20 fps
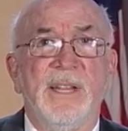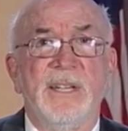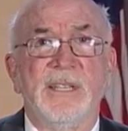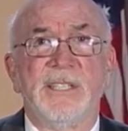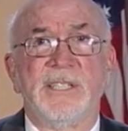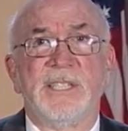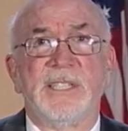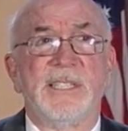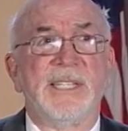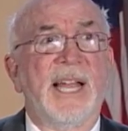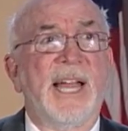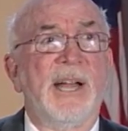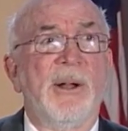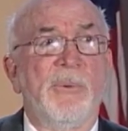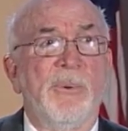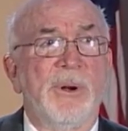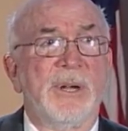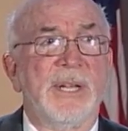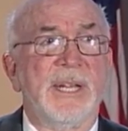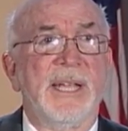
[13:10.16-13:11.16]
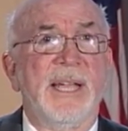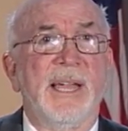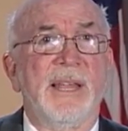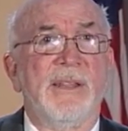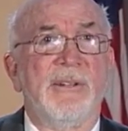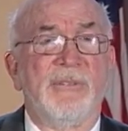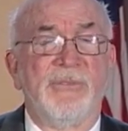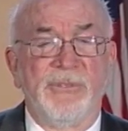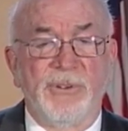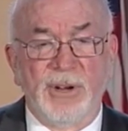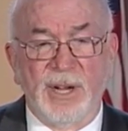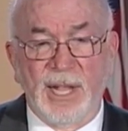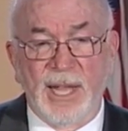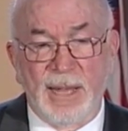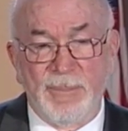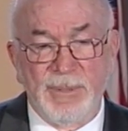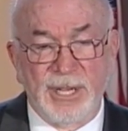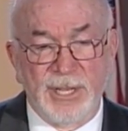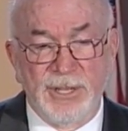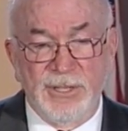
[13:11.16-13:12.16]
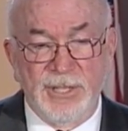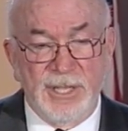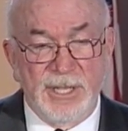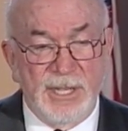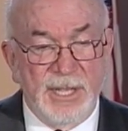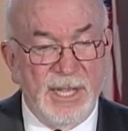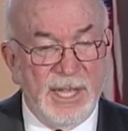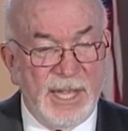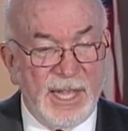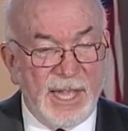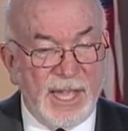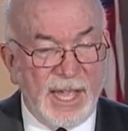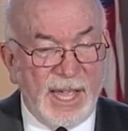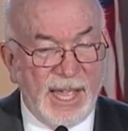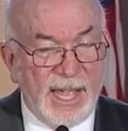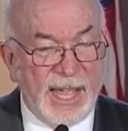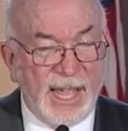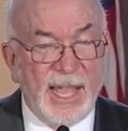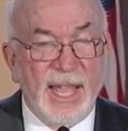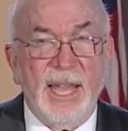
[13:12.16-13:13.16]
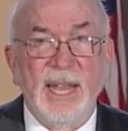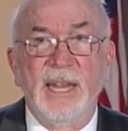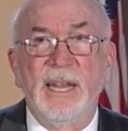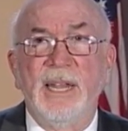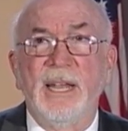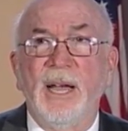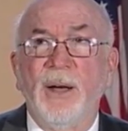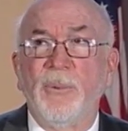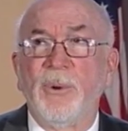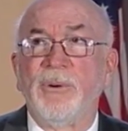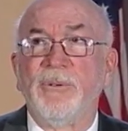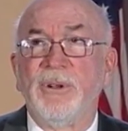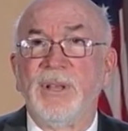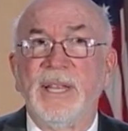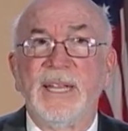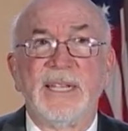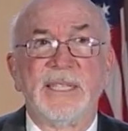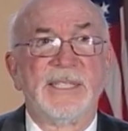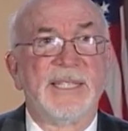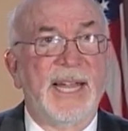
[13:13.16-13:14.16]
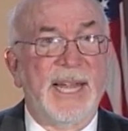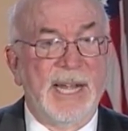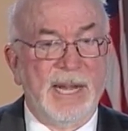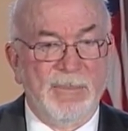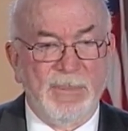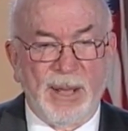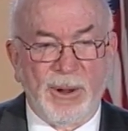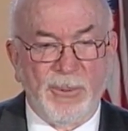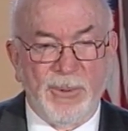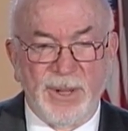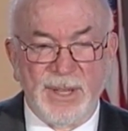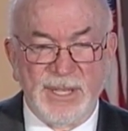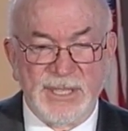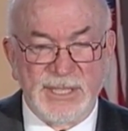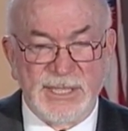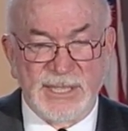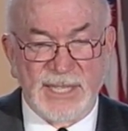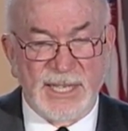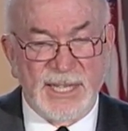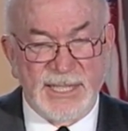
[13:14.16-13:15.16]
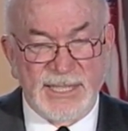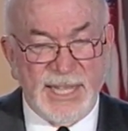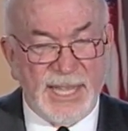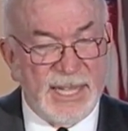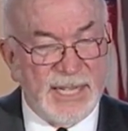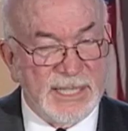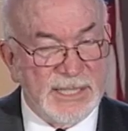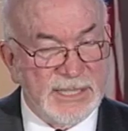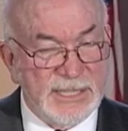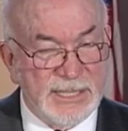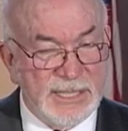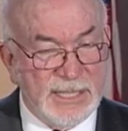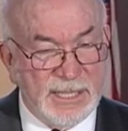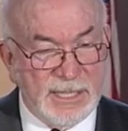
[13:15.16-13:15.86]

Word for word: just decided to work together for a common good, and we're really excited about where this is going to take us.